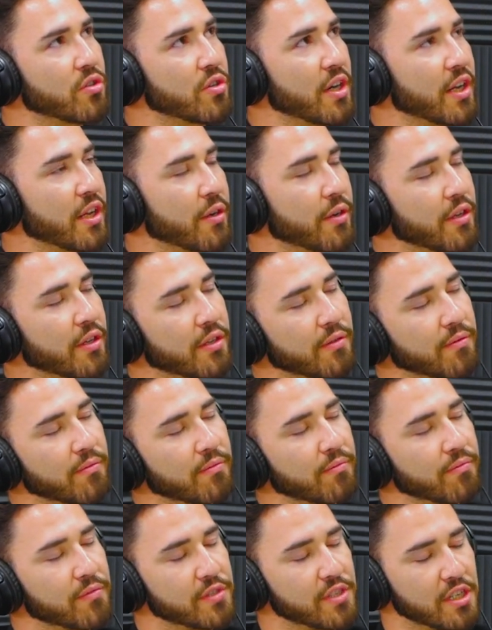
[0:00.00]
or tried to go to
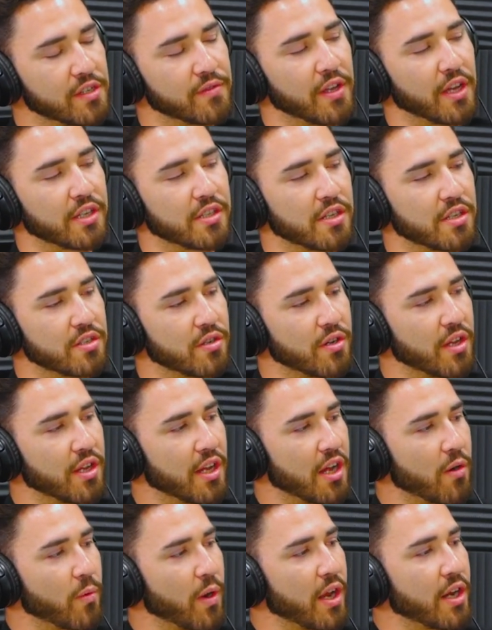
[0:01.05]
Six Flags yesterday
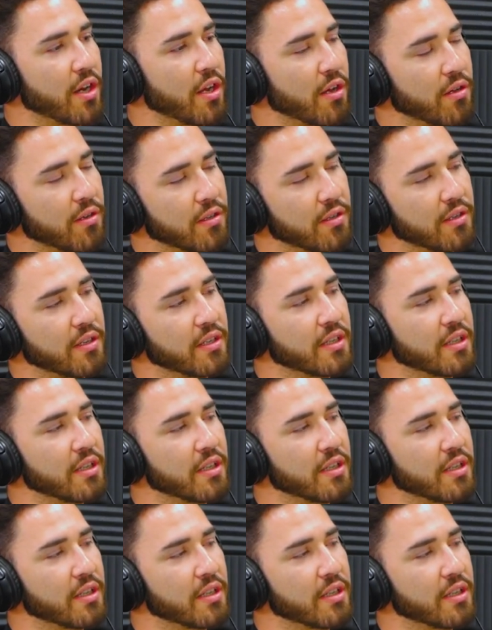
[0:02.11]
and got rained on.